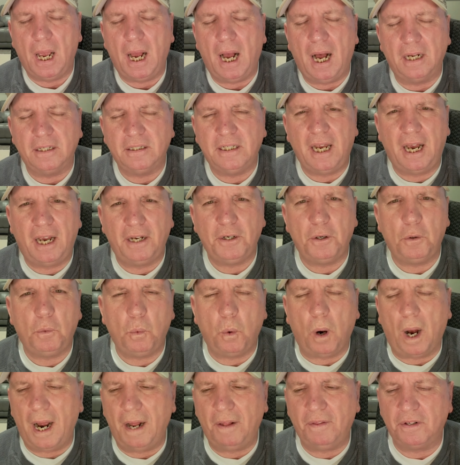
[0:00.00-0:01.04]
I'll tell you
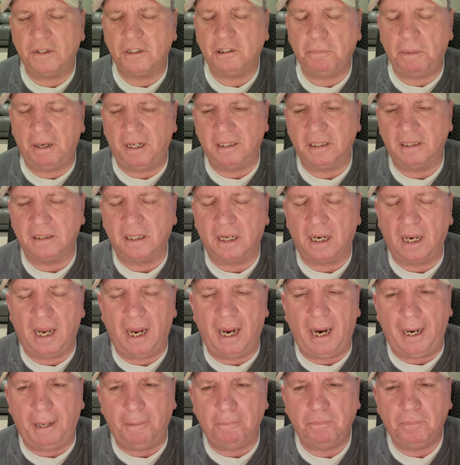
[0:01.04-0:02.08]
why there's been a
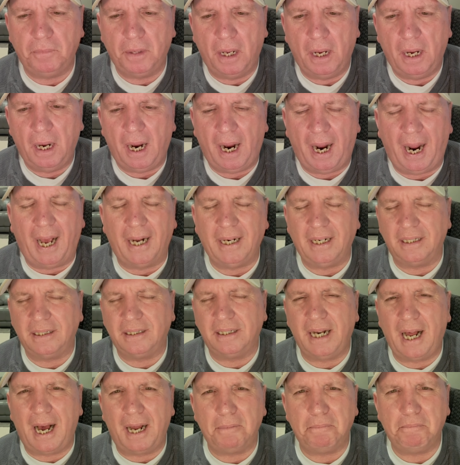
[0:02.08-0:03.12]
delay, and it's
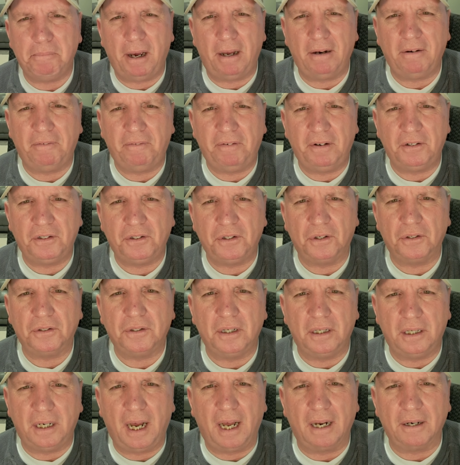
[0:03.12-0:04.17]
not beneficial
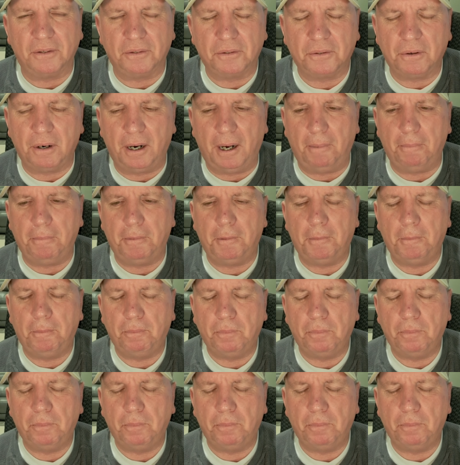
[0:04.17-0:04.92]
to Donald Trump.